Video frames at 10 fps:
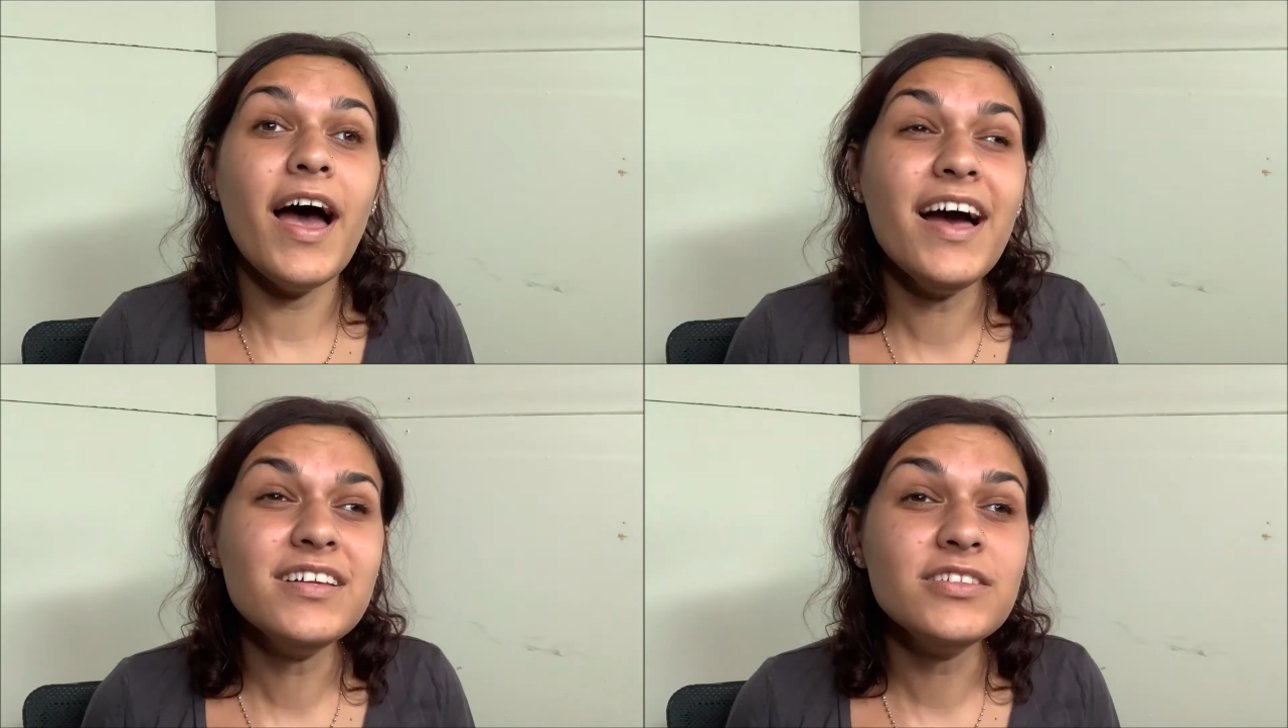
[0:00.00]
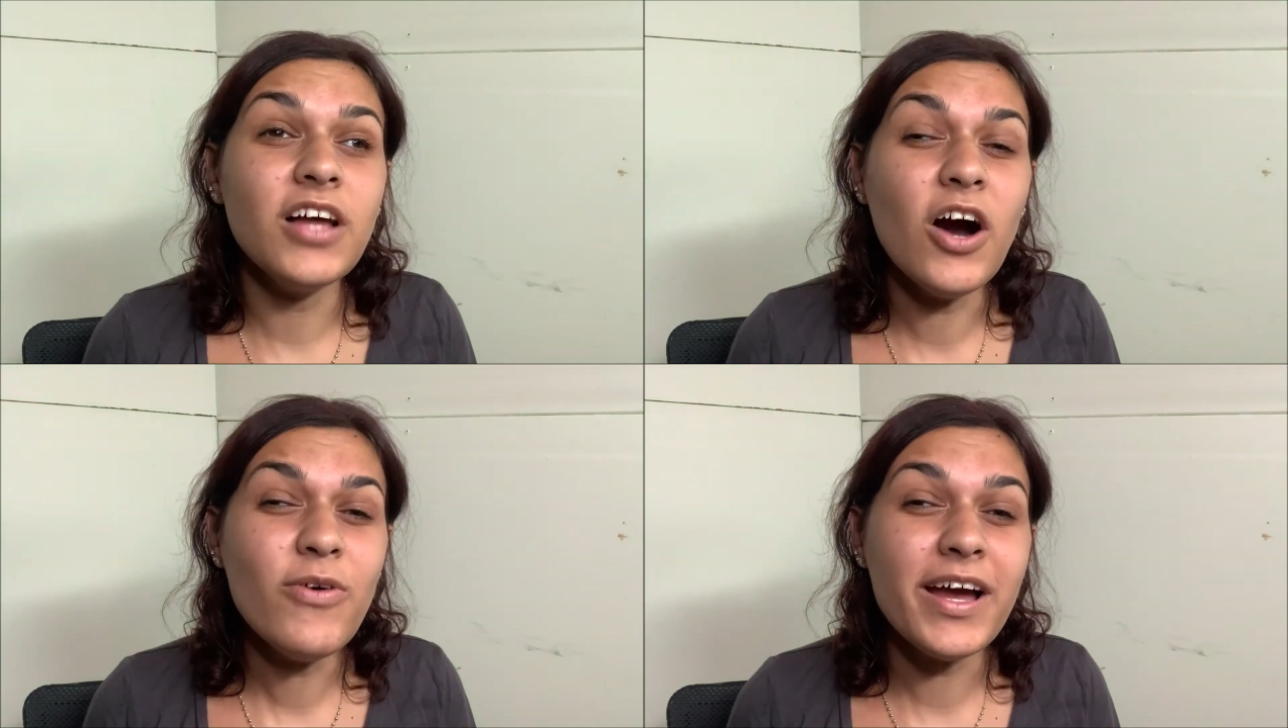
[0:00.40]

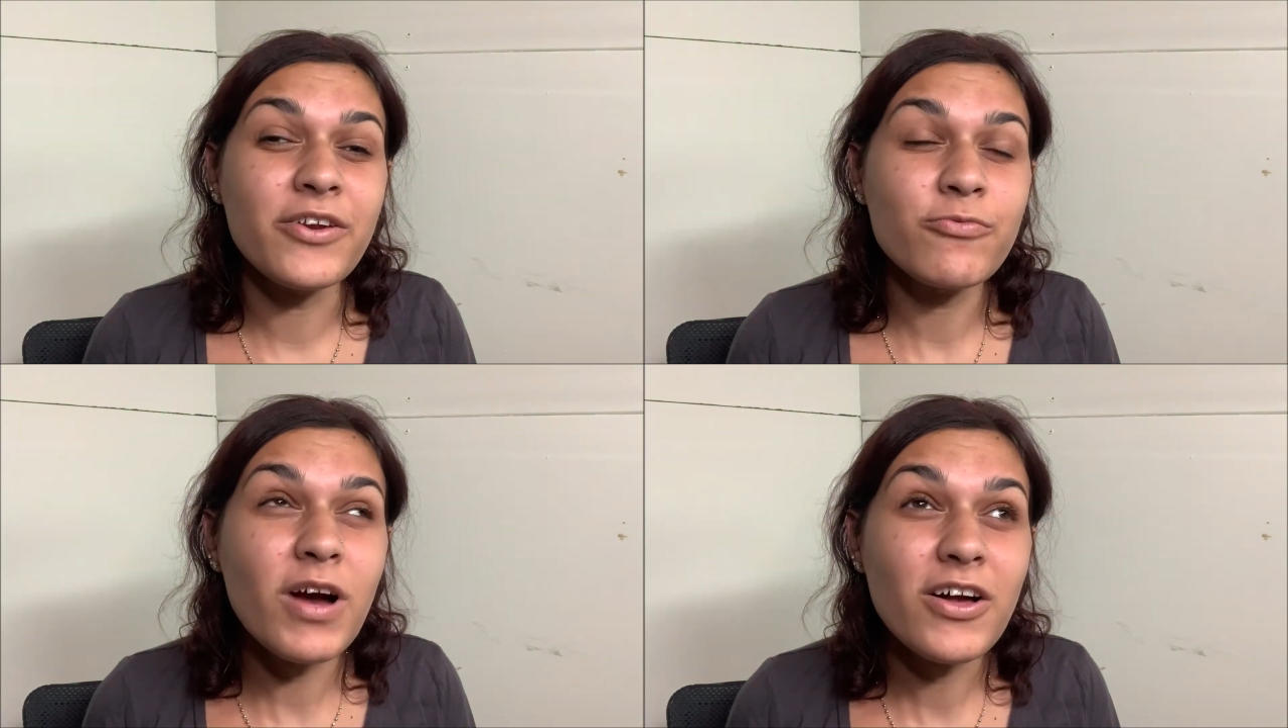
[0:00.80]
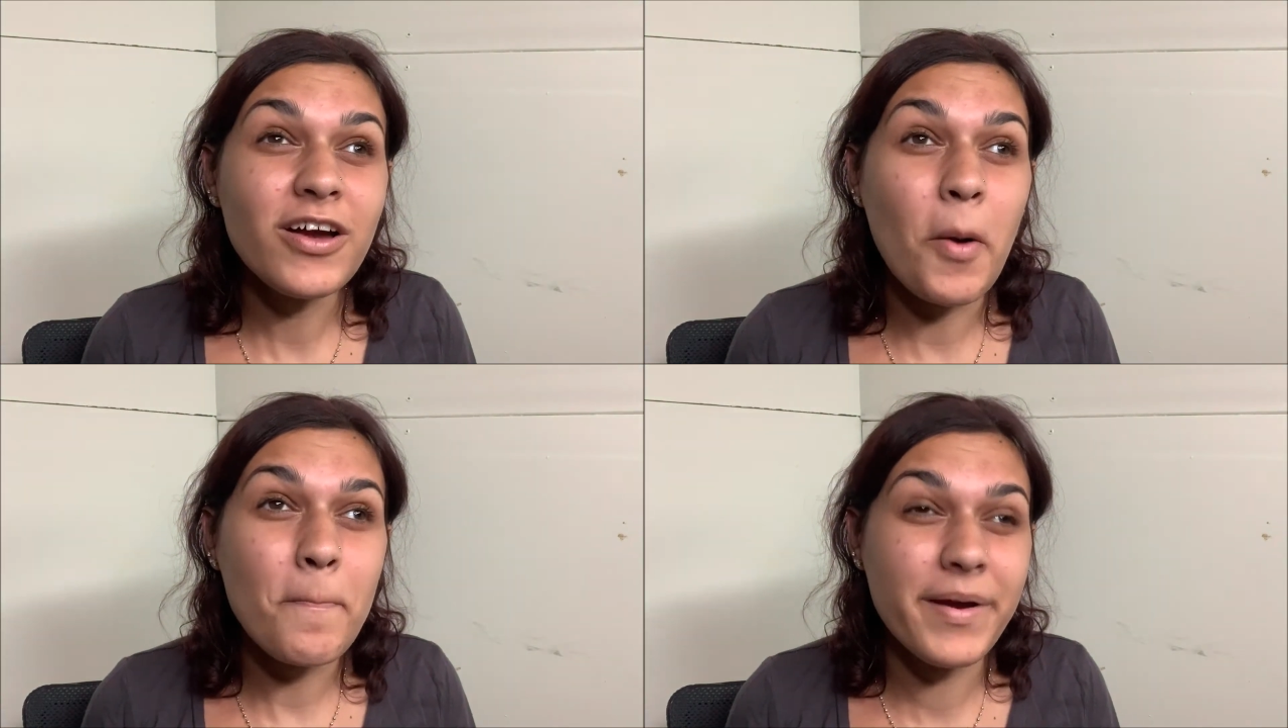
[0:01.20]
Hello and
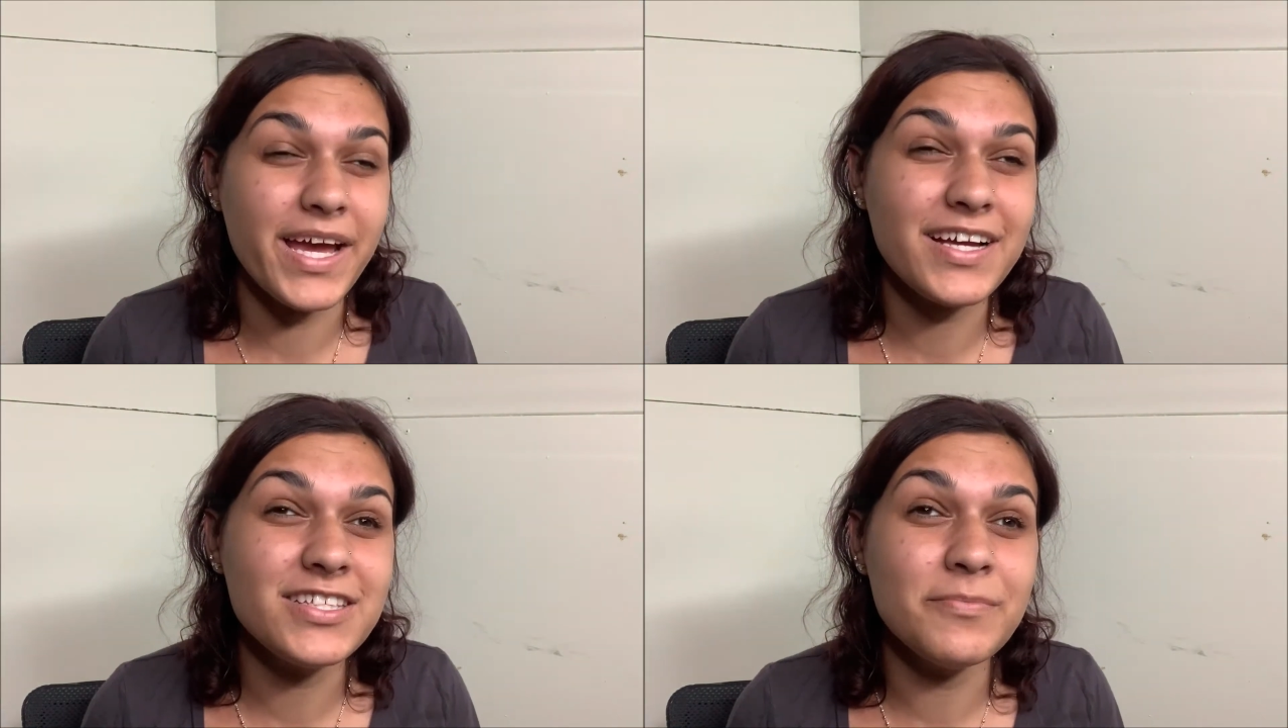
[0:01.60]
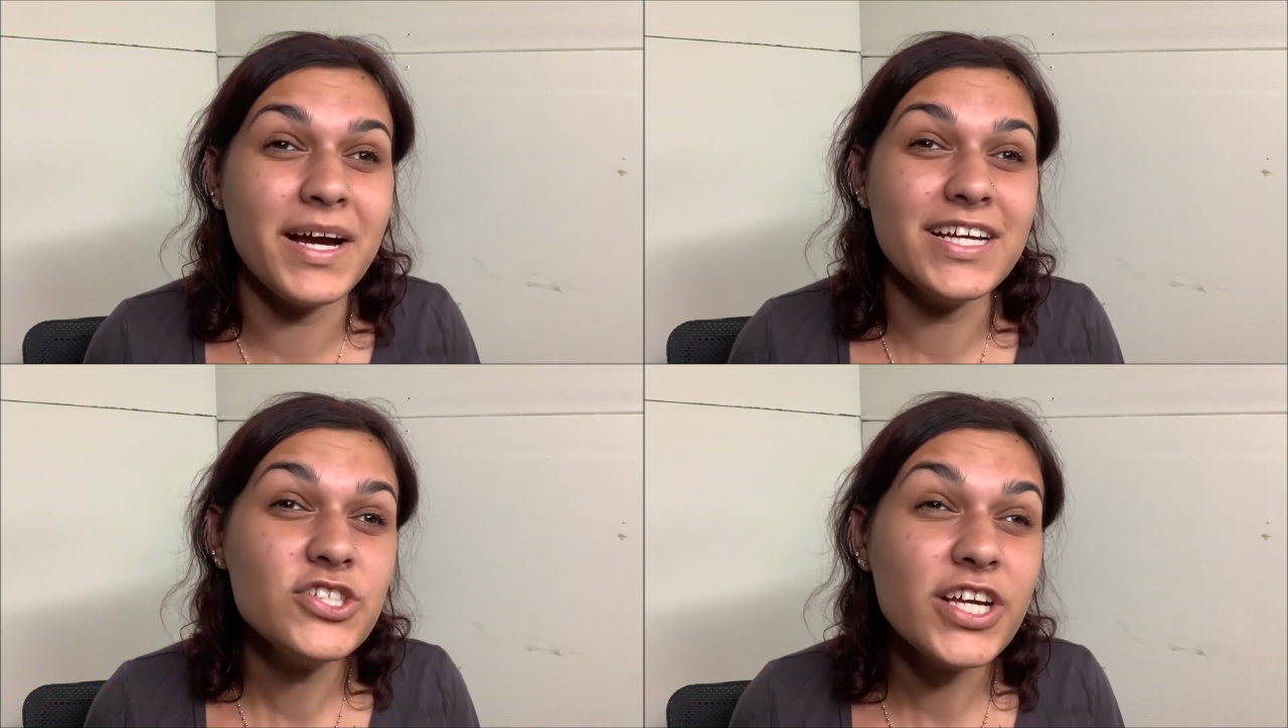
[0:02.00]
welcome back to
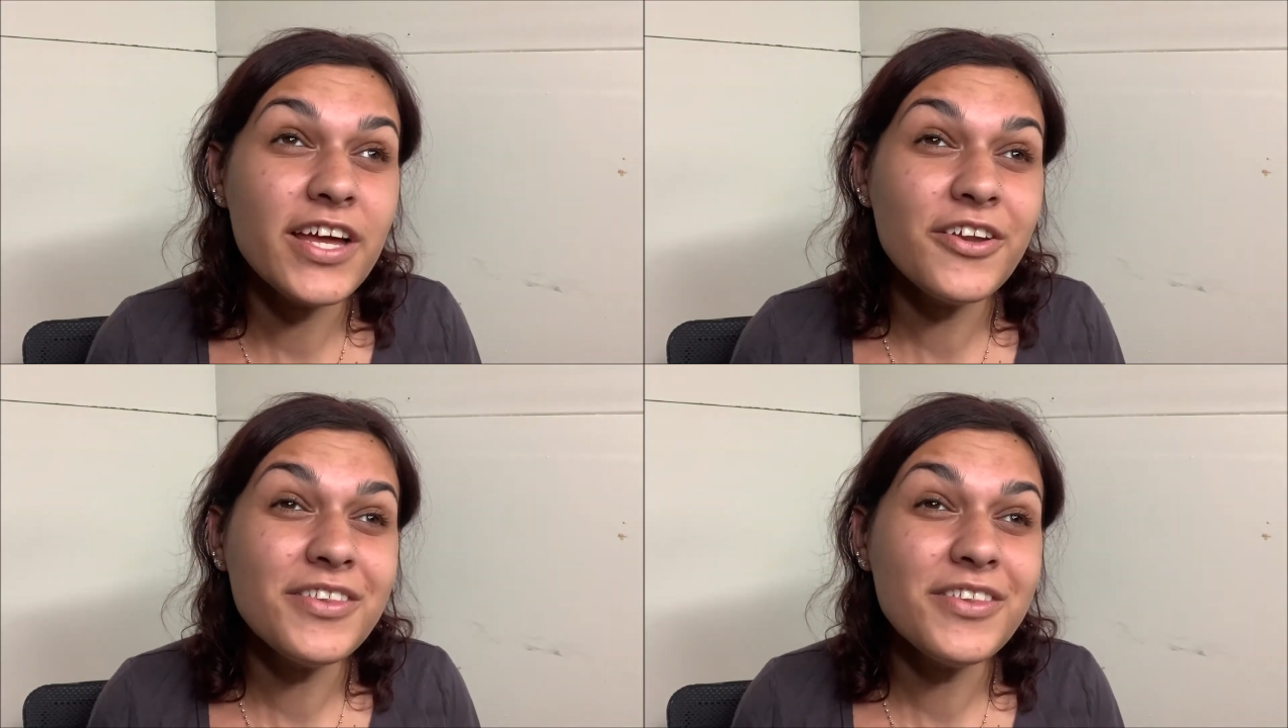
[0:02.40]
my channel.